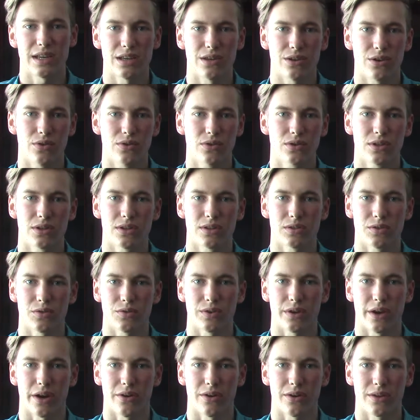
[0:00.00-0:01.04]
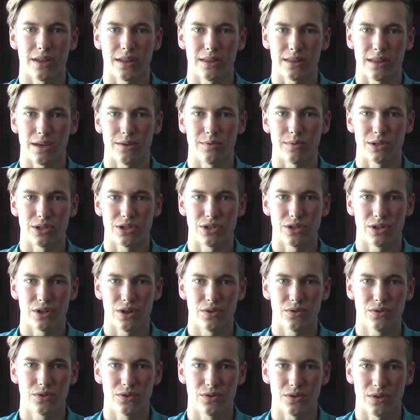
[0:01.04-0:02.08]
go to the certain area that they wish to
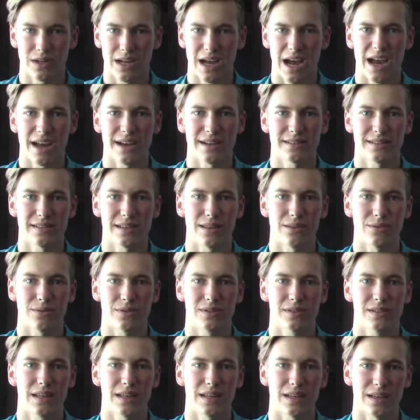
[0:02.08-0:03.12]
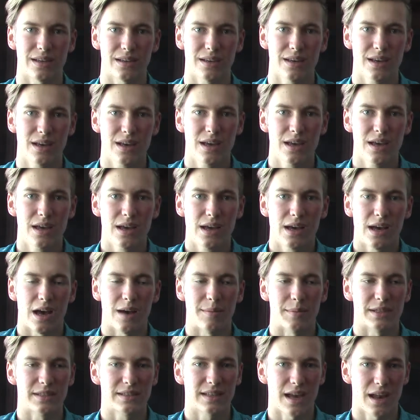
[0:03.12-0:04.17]
go to kind of see their city.
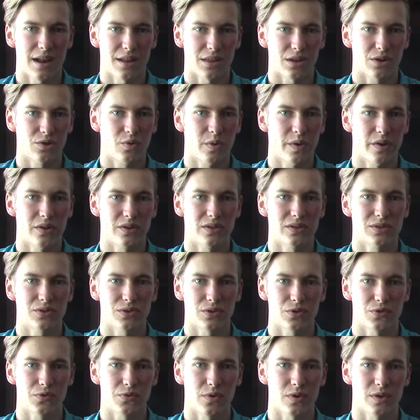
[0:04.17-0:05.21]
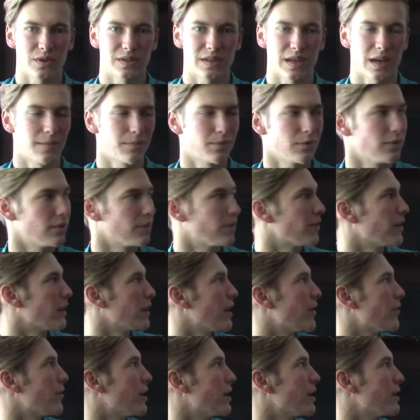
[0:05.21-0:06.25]
Inside of the query search, for example, if I
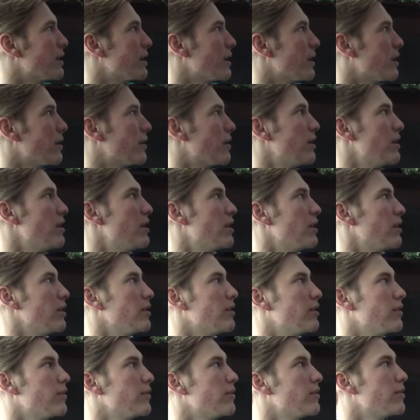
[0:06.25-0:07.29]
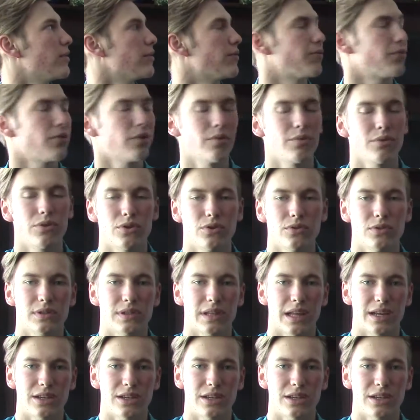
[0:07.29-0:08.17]
give an idea, the free reduced